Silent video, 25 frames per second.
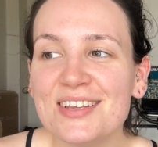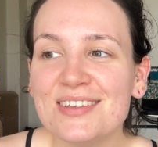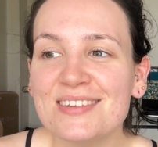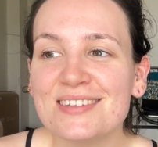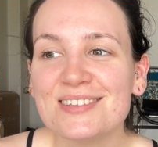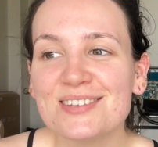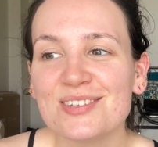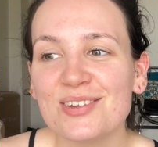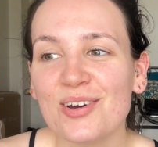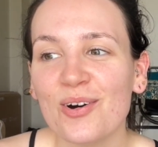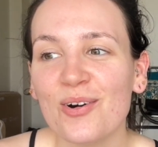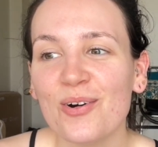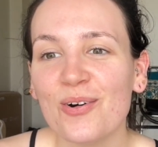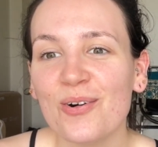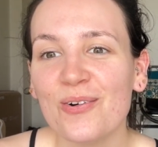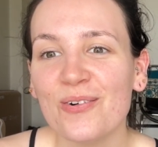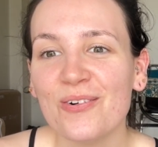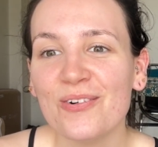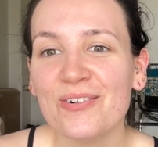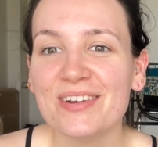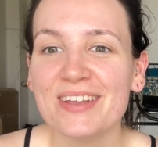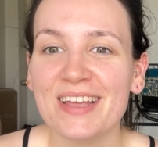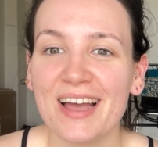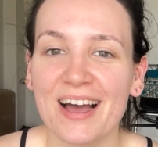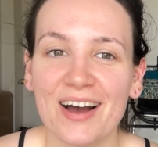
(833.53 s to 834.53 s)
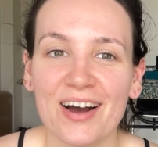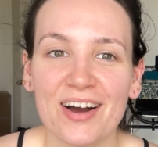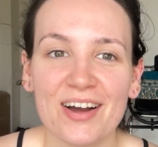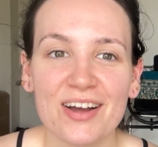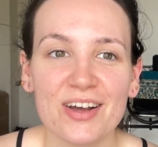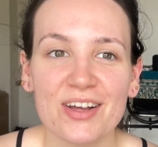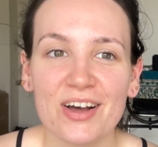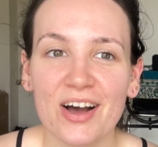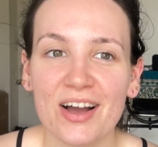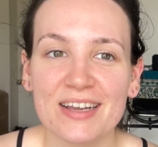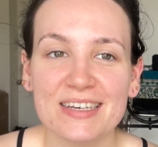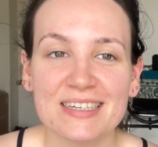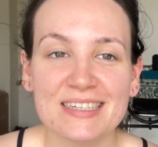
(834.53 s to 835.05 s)
So
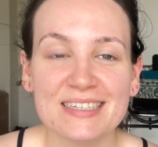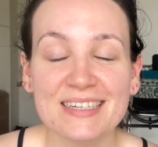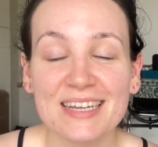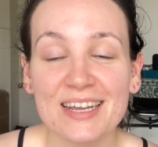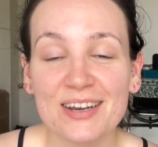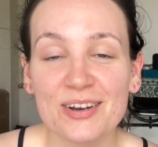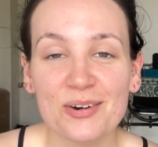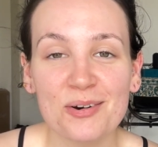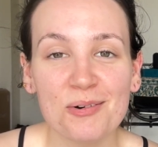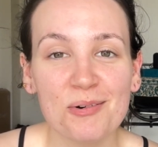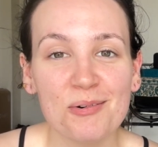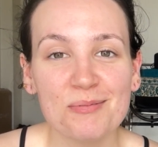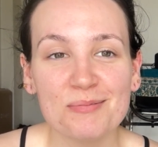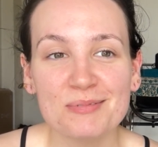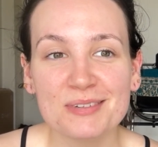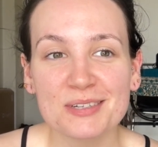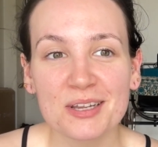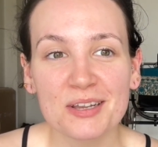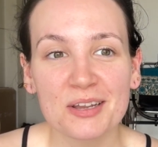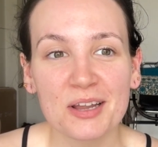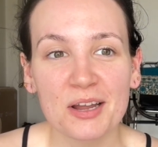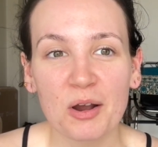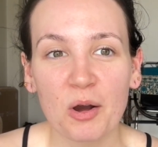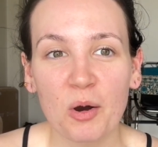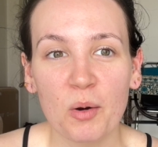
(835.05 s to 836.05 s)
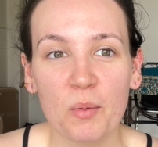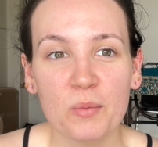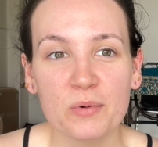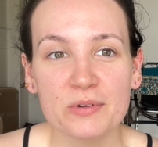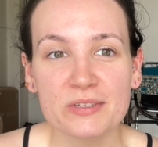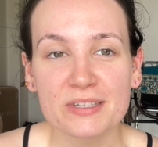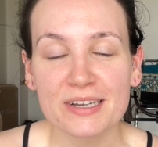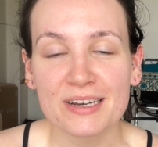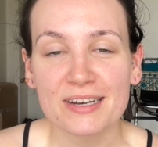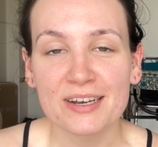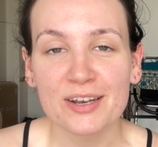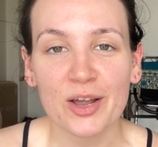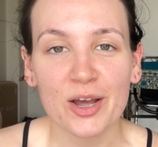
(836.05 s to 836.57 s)
yeah, I didn't get home till like
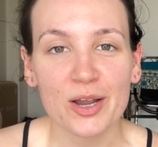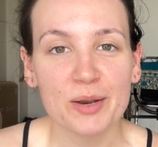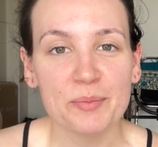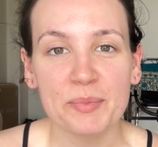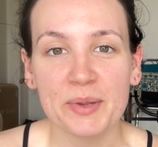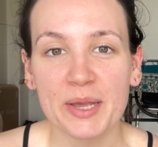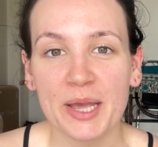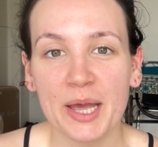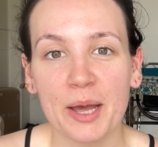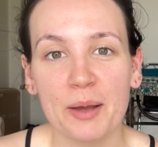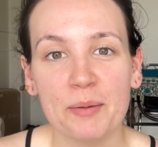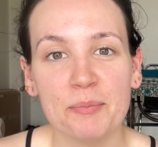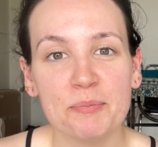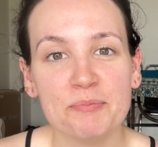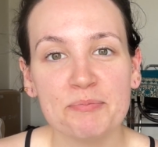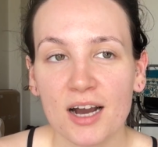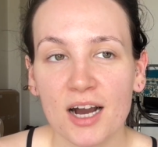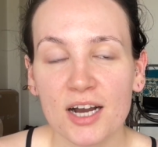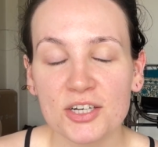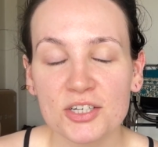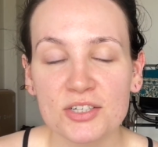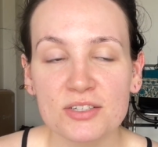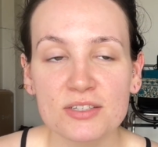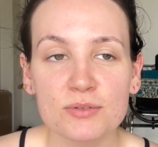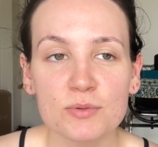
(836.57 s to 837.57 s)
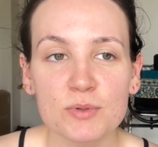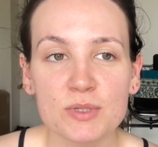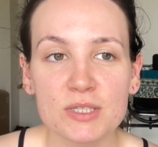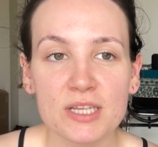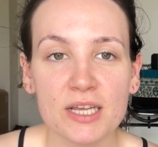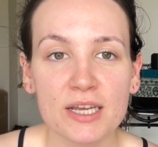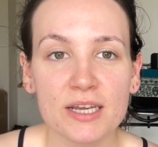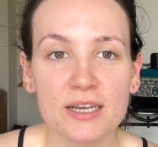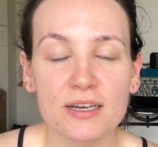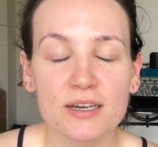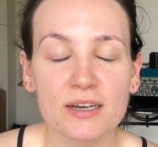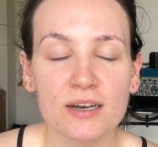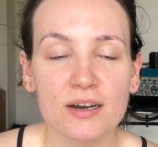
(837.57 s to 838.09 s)
almost like 9 p.m. I just was
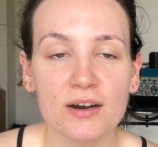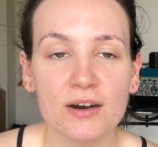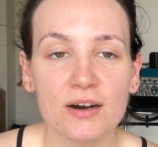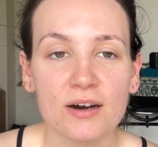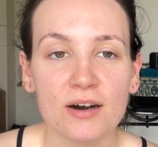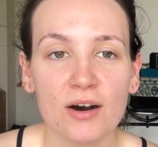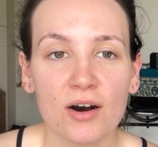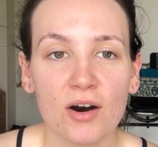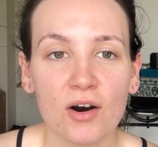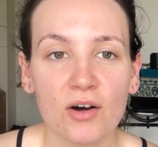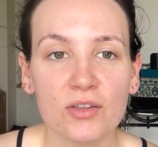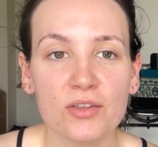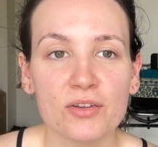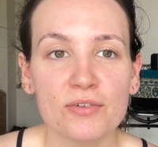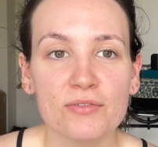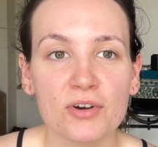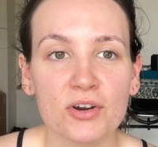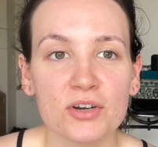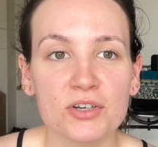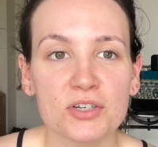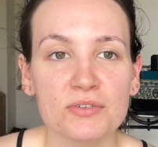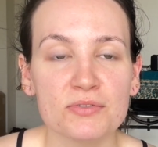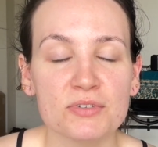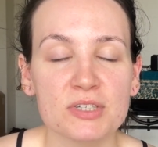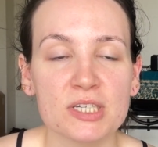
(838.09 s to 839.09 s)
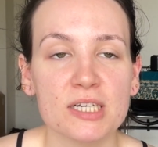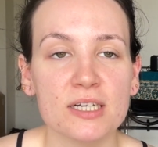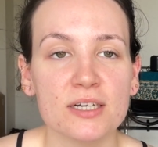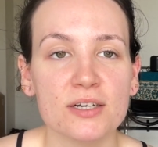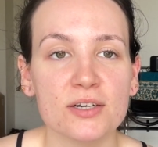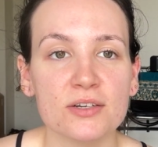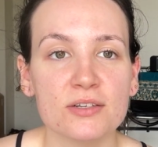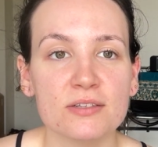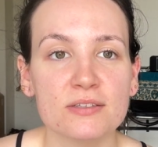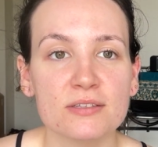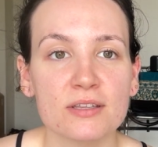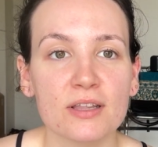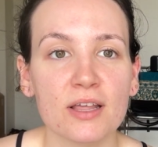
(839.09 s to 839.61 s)
like on the verge of
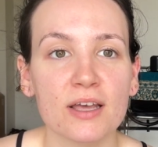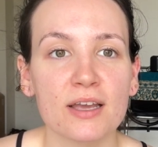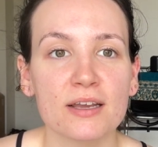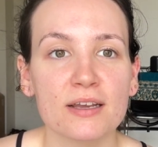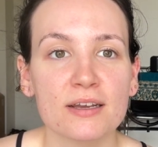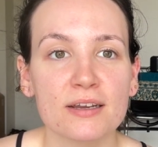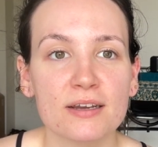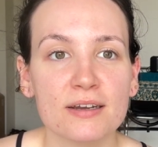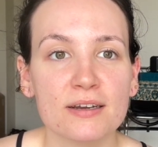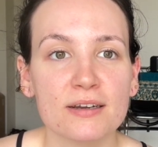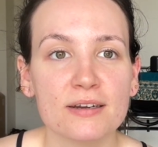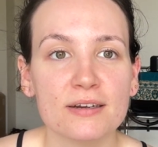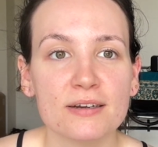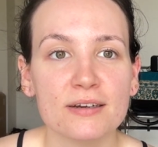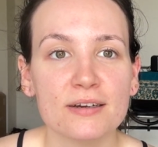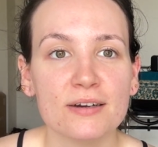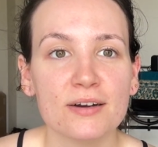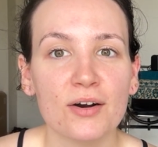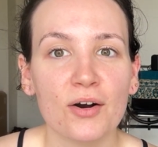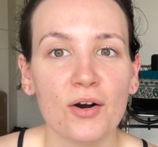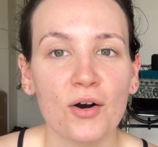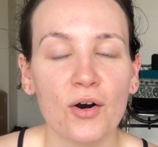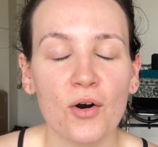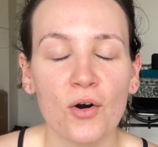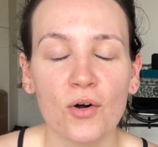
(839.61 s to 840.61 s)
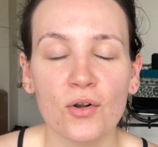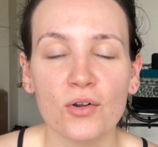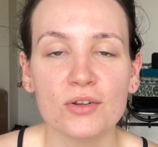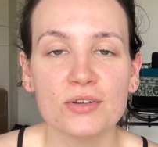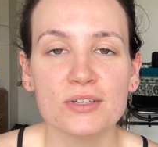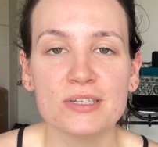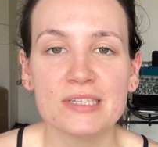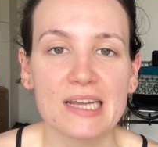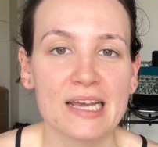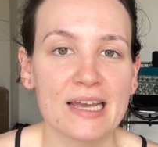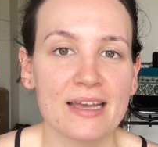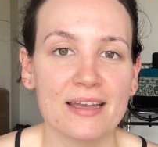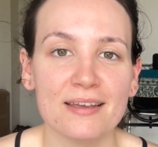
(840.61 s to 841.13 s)
tears like
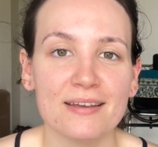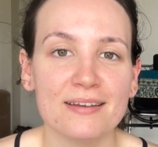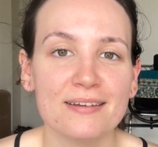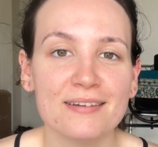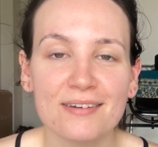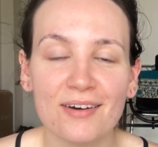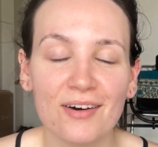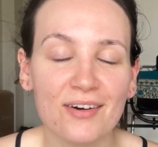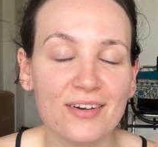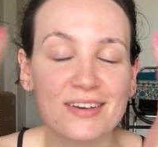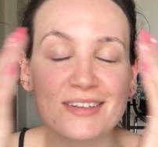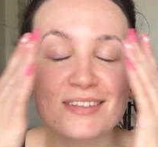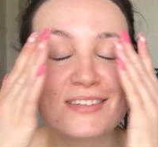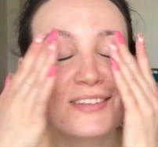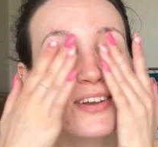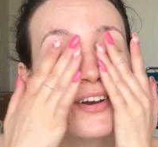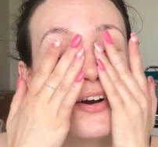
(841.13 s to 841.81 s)
all day, honestly